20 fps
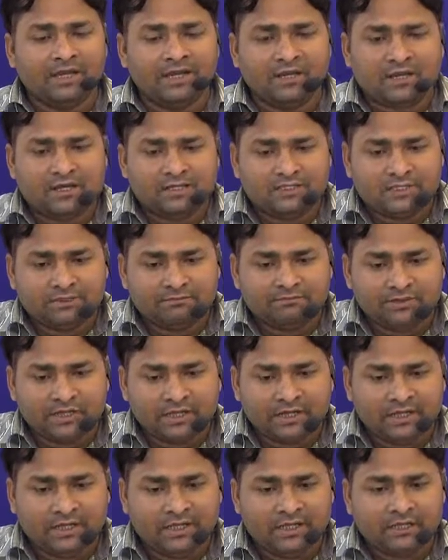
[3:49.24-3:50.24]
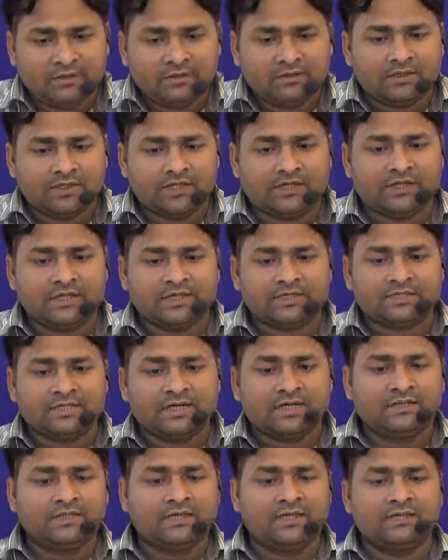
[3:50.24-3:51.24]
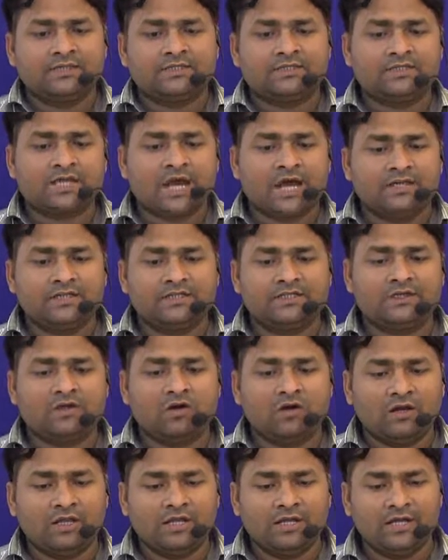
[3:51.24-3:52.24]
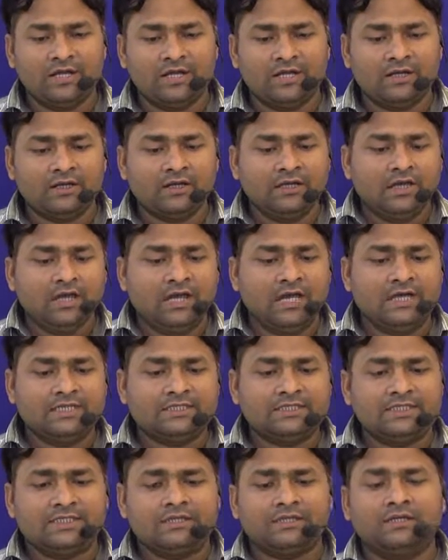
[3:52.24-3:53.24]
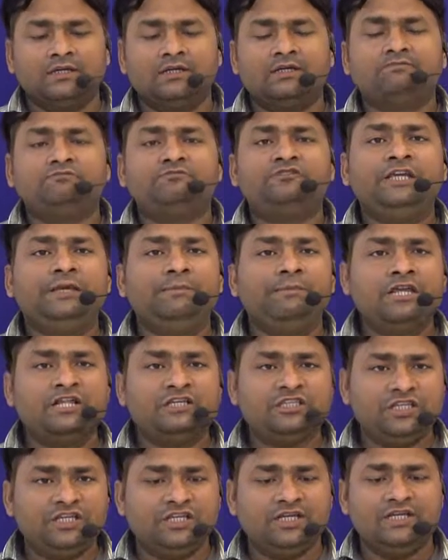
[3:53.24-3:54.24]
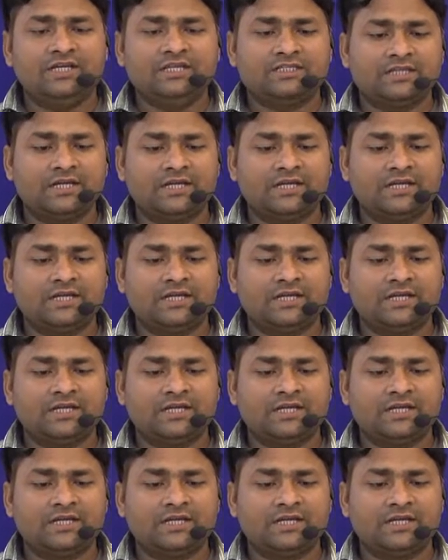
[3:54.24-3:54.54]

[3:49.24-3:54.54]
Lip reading: contemporary critics, and they started calling her as a female genius,